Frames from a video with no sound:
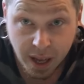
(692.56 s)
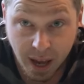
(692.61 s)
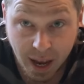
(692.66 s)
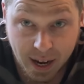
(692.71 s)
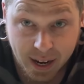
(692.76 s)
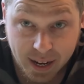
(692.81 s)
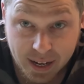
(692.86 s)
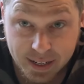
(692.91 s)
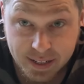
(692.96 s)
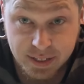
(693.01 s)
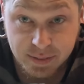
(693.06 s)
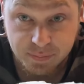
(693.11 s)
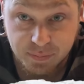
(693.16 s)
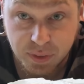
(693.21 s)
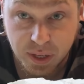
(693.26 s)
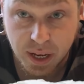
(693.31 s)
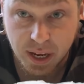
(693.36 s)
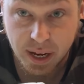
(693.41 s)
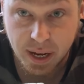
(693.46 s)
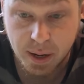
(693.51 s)
Hi guys,
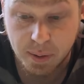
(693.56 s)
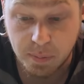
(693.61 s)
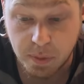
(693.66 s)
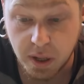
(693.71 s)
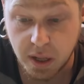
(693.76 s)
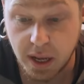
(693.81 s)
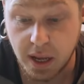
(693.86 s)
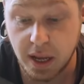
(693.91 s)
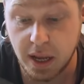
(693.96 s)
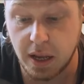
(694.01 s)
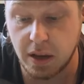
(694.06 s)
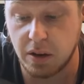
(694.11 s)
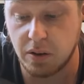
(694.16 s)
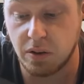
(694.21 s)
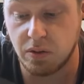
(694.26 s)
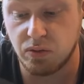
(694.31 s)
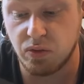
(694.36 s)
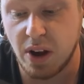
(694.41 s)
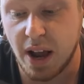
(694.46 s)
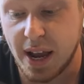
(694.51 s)
um,
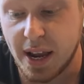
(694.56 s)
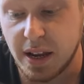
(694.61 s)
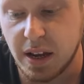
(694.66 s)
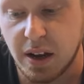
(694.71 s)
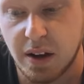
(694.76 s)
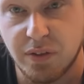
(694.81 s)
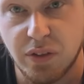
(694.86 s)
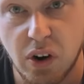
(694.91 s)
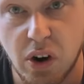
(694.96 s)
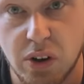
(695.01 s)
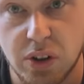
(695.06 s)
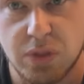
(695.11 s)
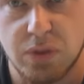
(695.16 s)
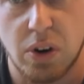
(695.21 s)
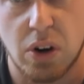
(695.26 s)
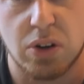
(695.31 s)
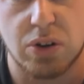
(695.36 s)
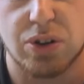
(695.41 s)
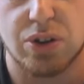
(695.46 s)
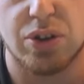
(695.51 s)
right, I've got all the
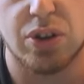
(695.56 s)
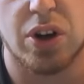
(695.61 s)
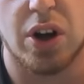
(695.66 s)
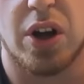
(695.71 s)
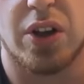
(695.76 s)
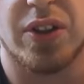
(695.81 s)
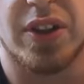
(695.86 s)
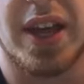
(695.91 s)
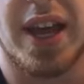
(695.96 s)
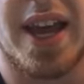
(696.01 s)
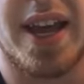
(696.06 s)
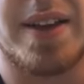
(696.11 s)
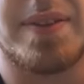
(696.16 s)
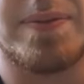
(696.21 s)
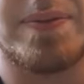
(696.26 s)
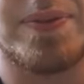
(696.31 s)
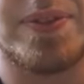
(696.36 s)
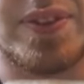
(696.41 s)
rocks stuck on there